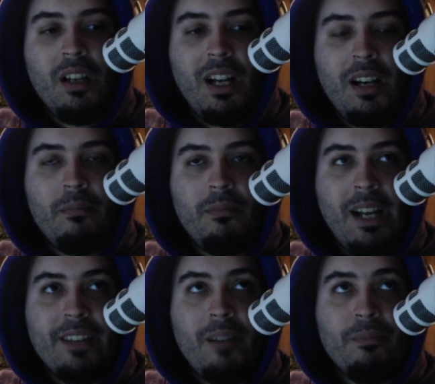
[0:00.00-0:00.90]

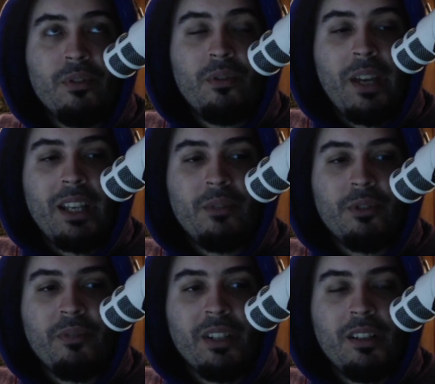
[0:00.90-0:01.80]
I thought Brute Awakening
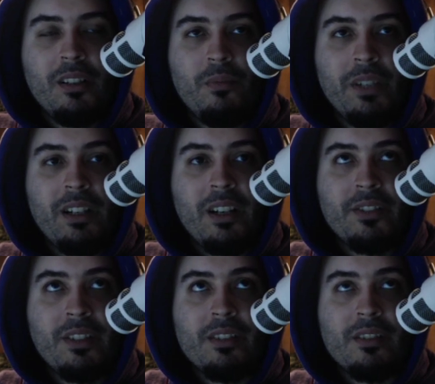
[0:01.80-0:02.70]
was pretty good when it cost
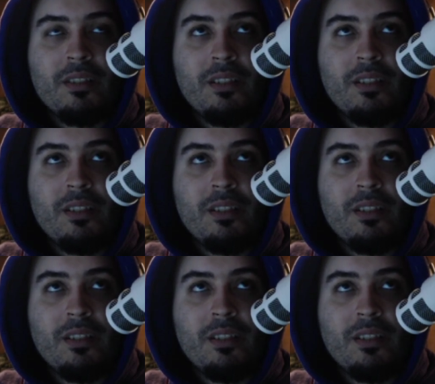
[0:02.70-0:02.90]
6,